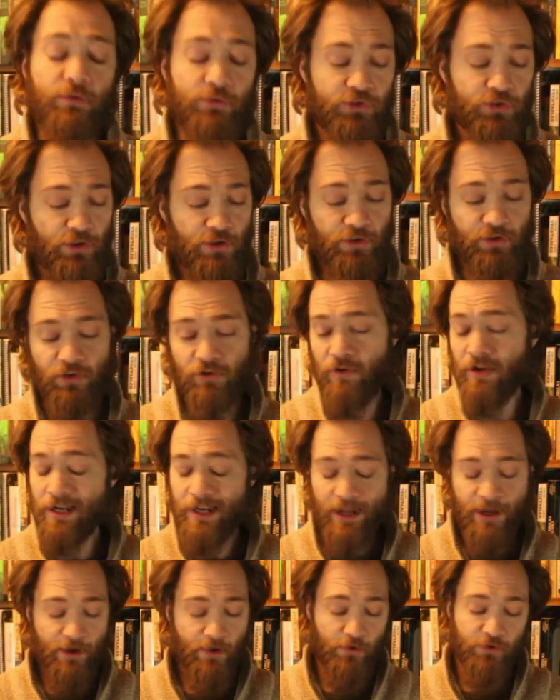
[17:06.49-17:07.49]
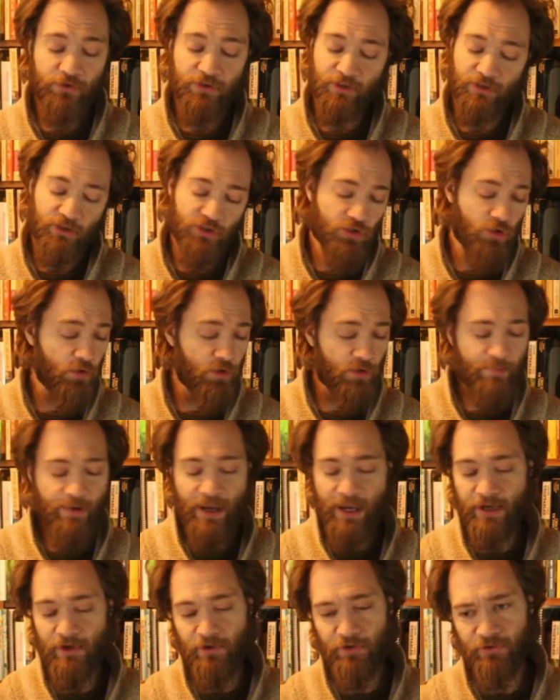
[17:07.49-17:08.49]
We'll show you the greenhouse and the solar
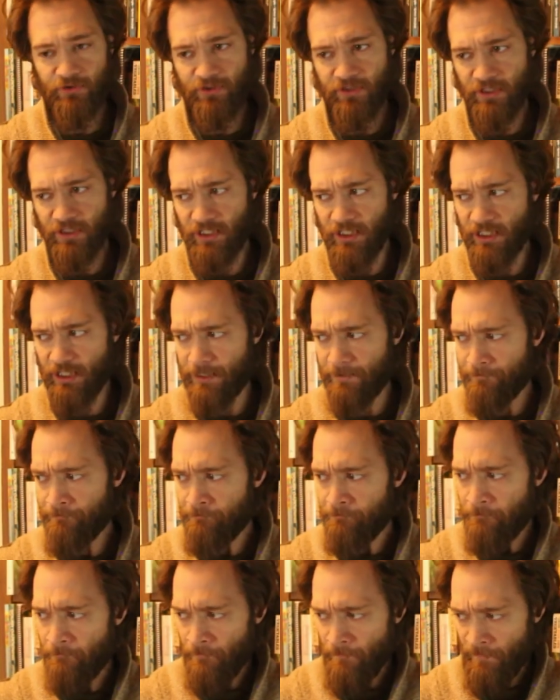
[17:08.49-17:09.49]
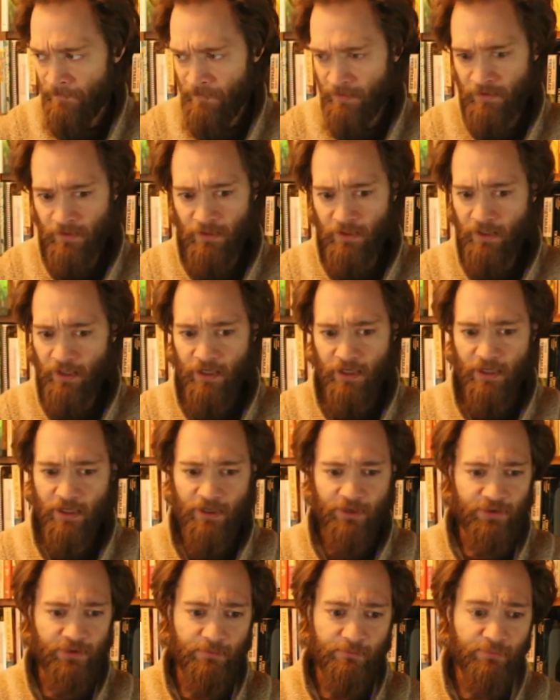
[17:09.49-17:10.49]
panels, the
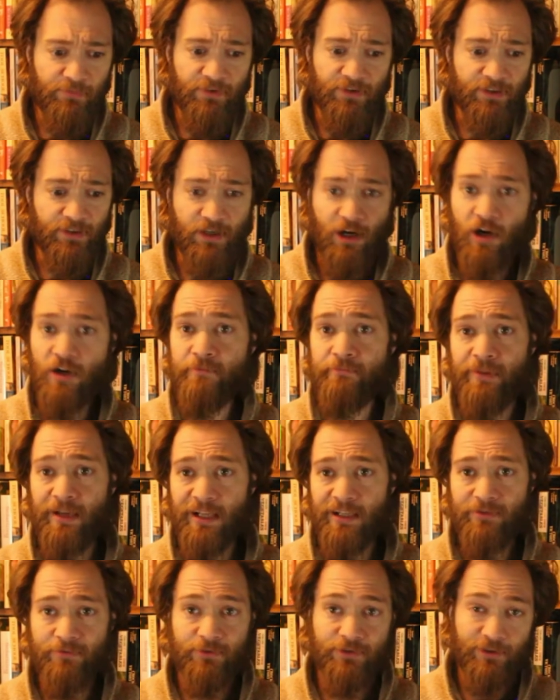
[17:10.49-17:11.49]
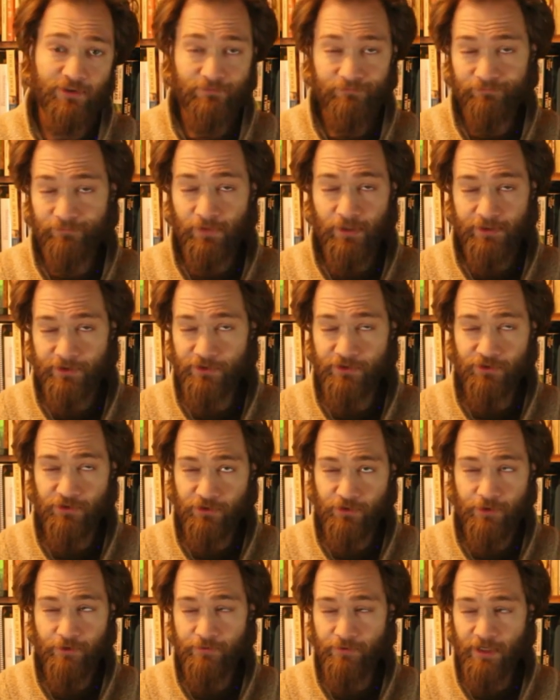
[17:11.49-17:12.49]
uh, the, the garden beds, which are under
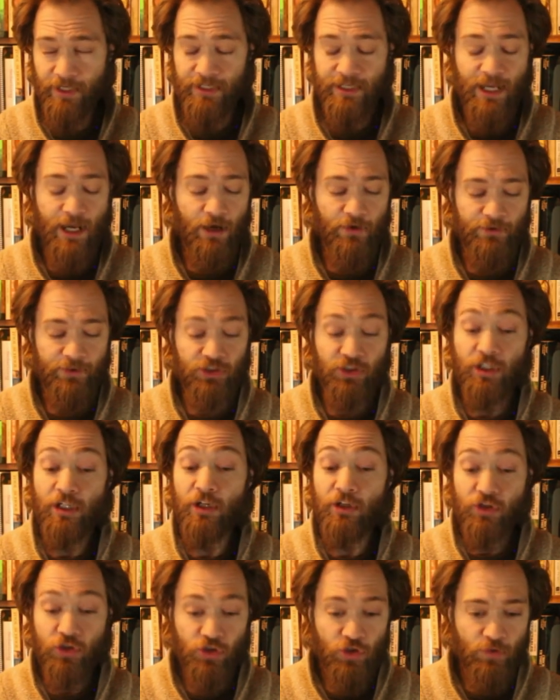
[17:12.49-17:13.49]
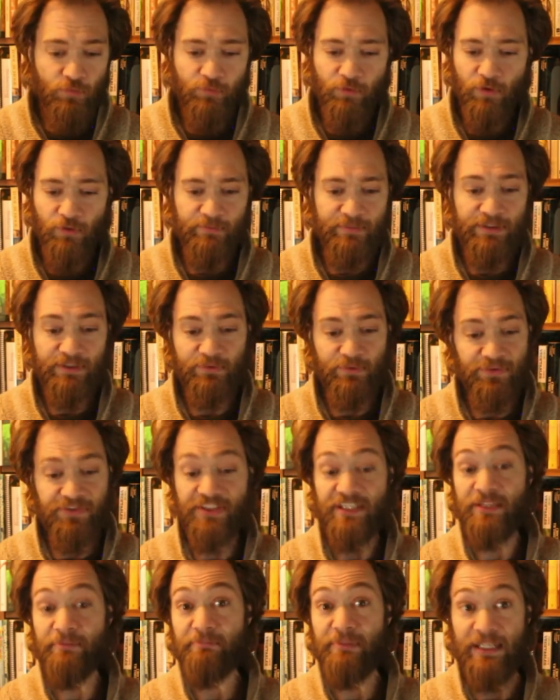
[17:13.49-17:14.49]
snow right now, the chicken coop. We'll, meet, we'll
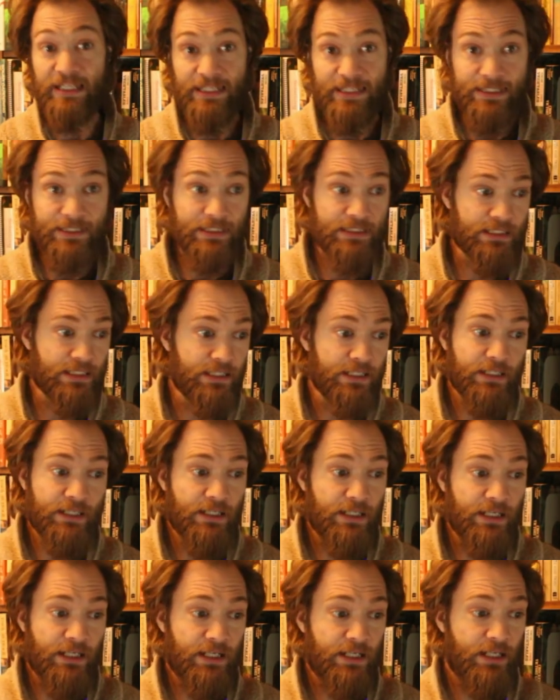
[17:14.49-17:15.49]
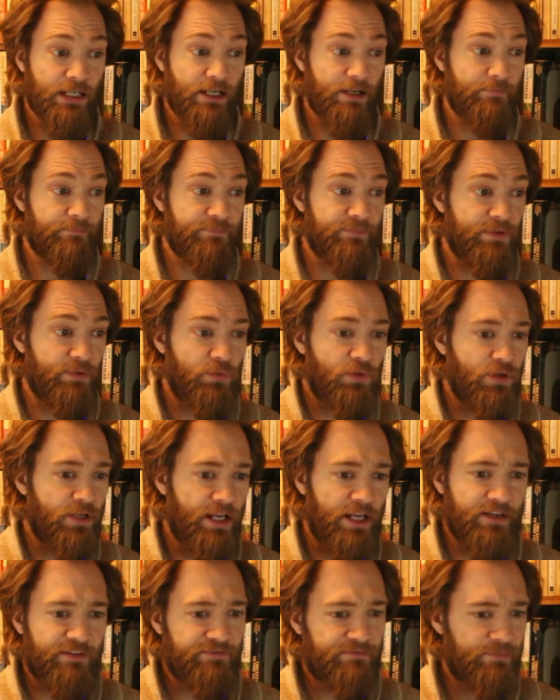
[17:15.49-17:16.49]
see the bees. Um, we'll
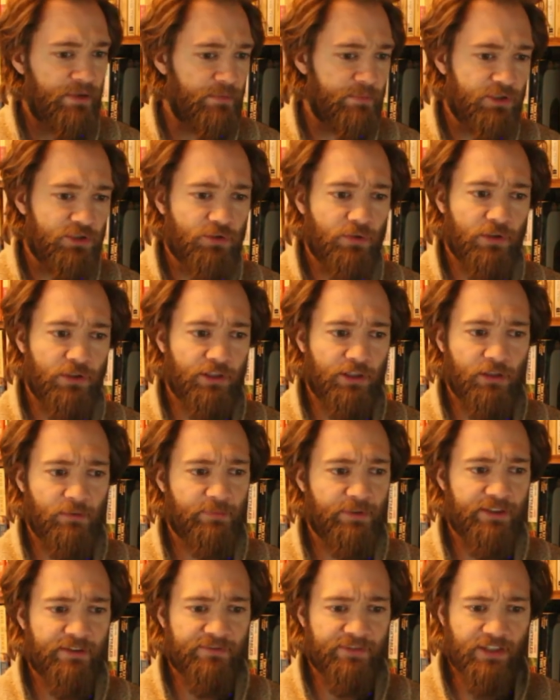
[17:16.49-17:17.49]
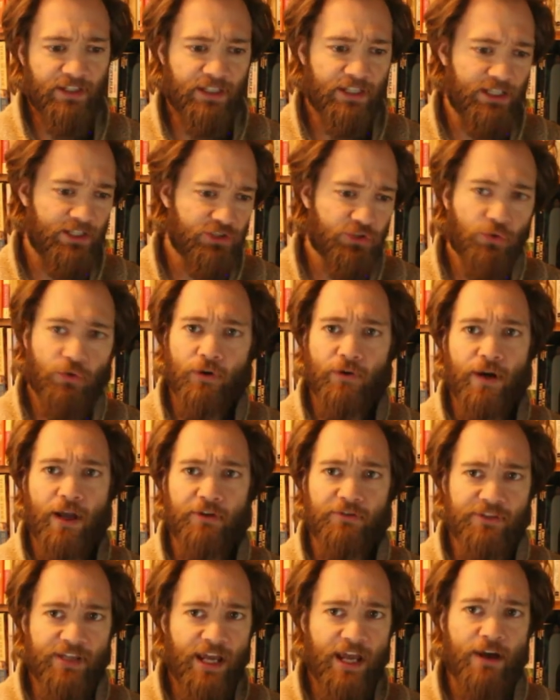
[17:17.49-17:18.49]
kind of maybe do a little bit of a tour
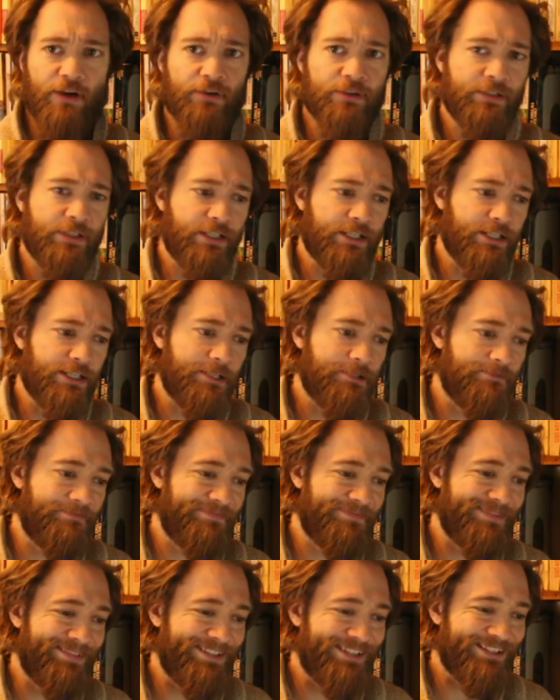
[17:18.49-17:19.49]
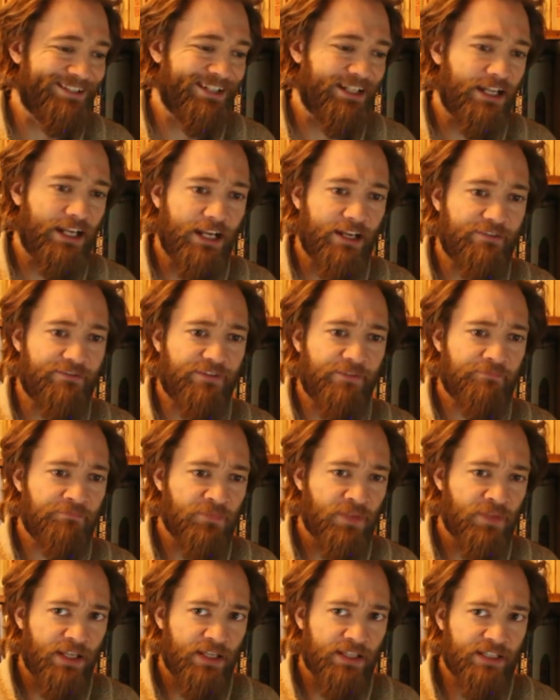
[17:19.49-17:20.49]
around town uh, just to kind of
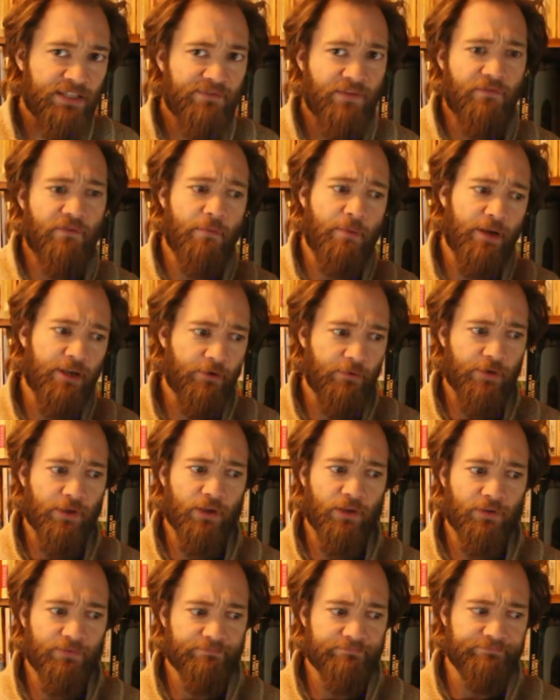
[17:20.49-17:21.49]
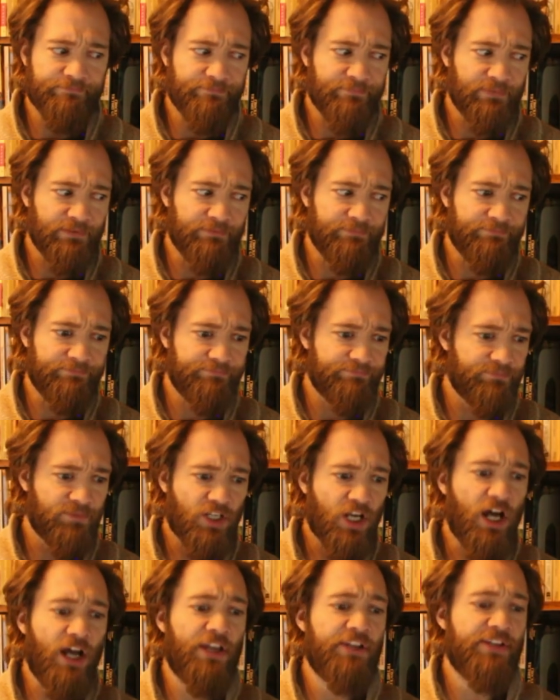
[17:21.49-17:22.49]
give everybody a real
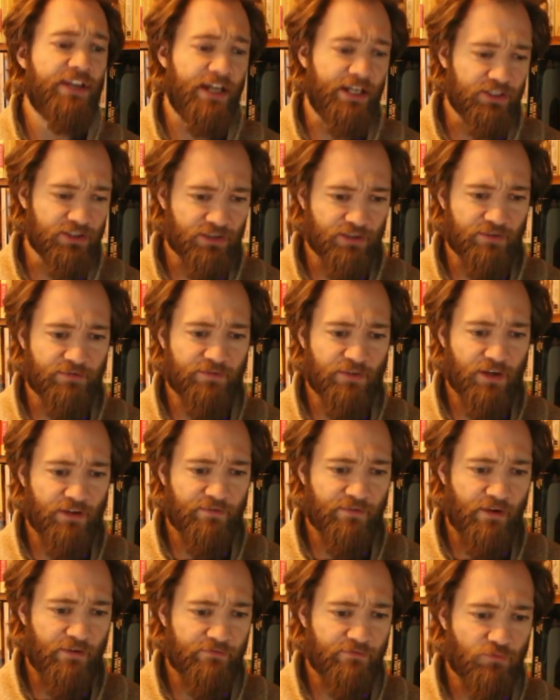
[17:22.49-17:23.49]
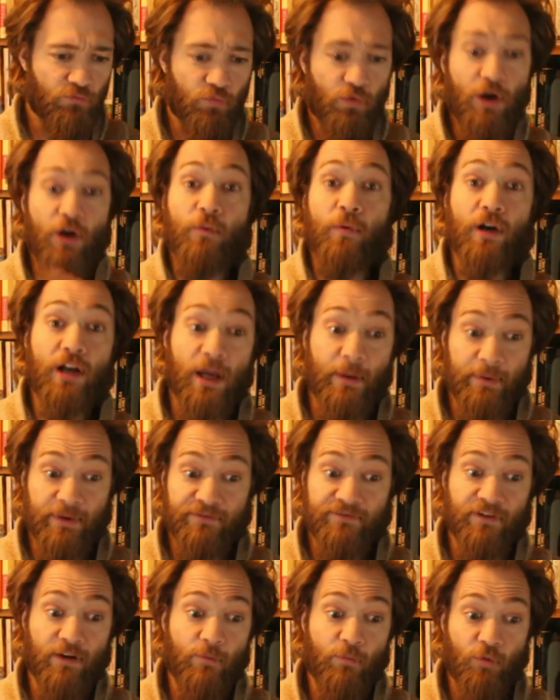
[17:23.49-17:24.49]
context of, of, of where we're coming
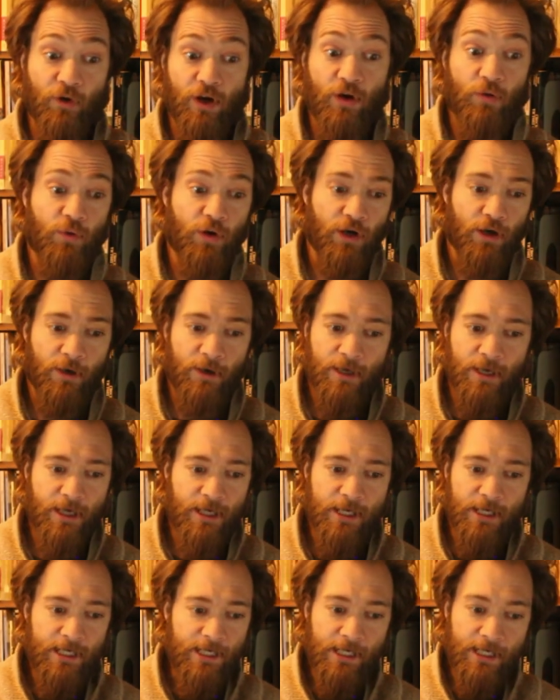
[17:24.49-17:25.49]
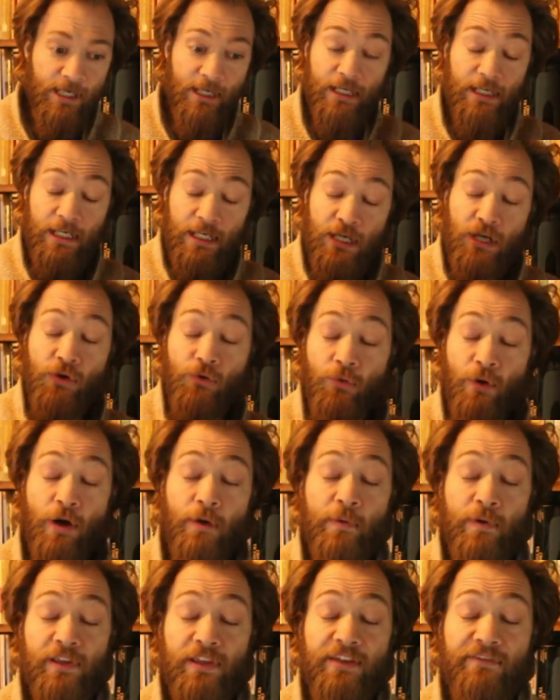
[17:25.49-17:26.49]
from, where we're
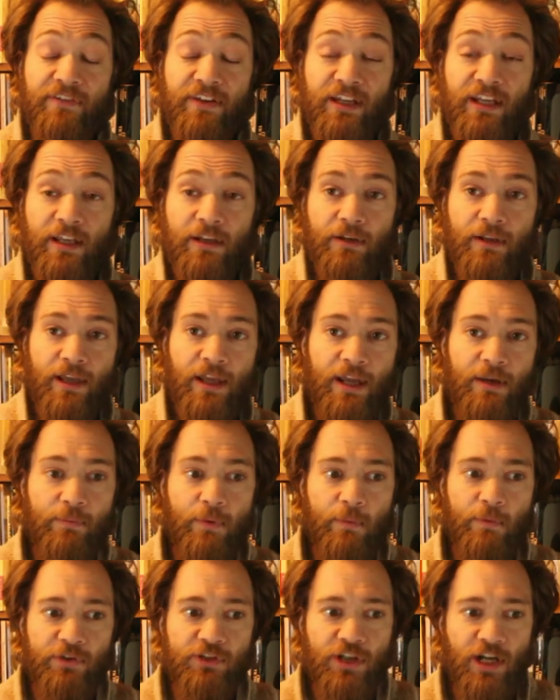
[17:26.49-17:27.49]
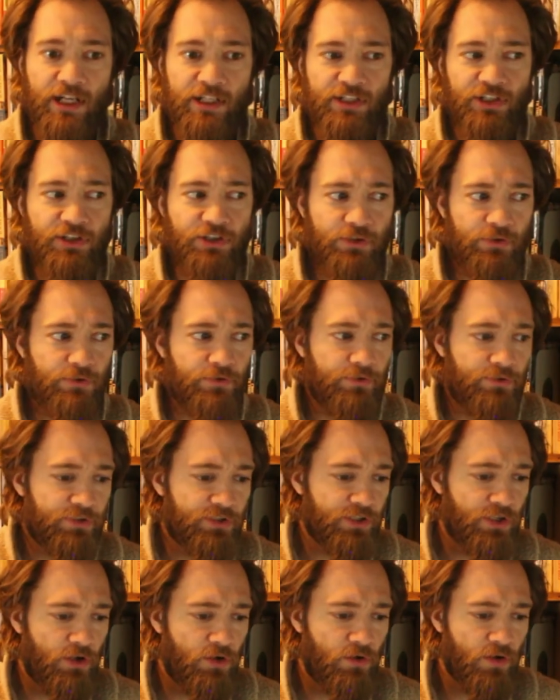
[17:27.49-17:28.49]
where we're living, and, and what we're trying to do.
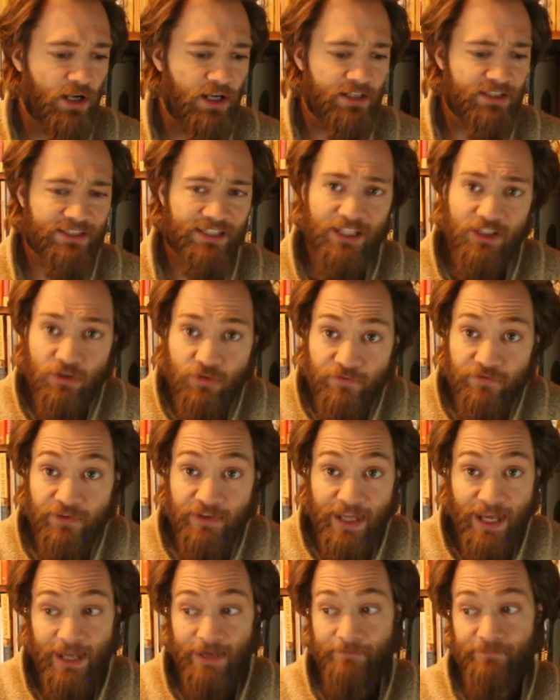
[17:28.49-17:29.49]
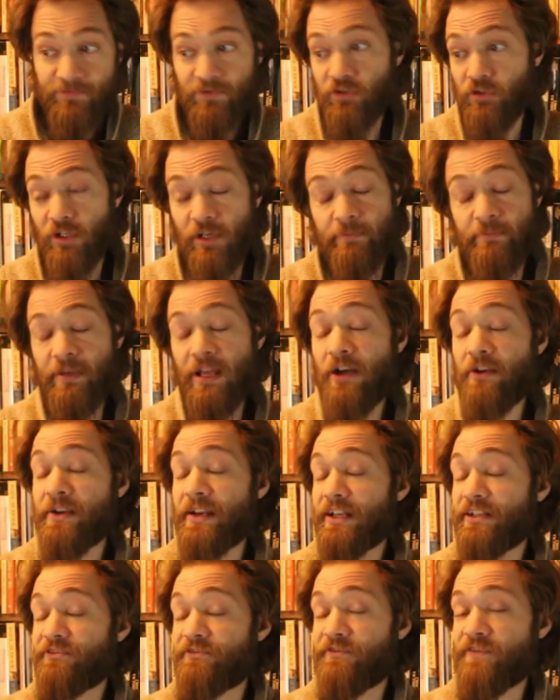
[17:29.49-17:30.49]
So uh, stay tuned for that. It should be out
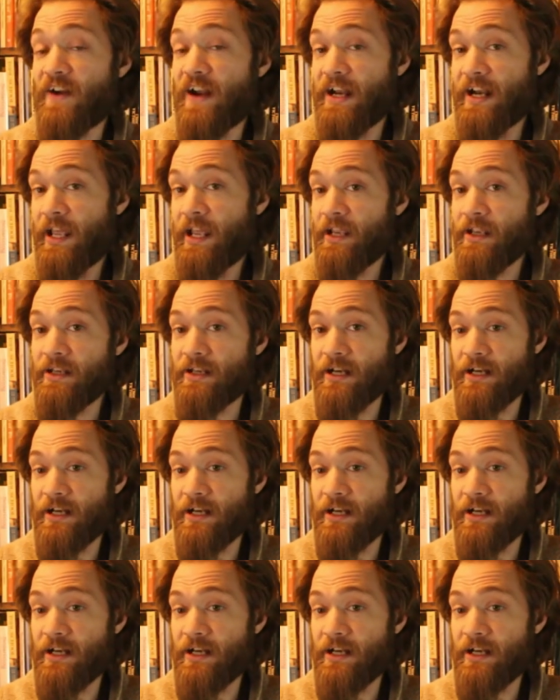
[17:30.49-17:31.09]
next Friday.